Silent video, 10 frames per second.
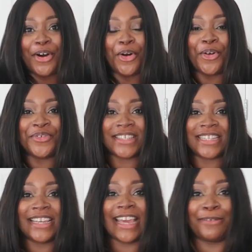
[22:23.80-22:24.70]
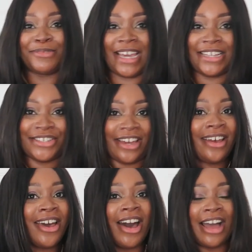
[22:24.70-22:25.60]
are obviously a game
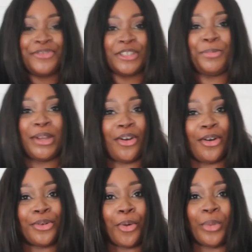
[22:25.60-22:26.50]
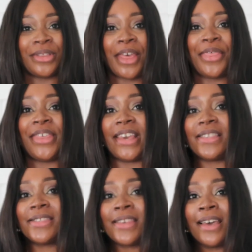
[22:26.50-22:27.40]
changer. I've just put it on with
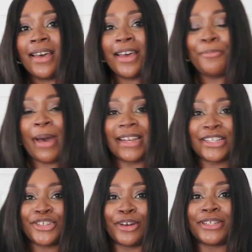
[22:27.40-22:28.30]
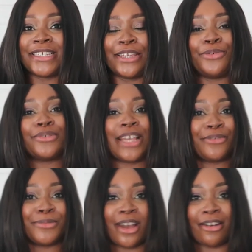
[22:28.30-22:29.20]
this padded shoulder tee, also
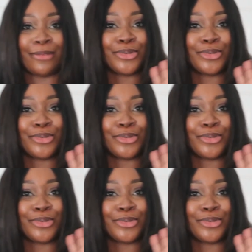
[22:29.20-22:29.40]
from Zara.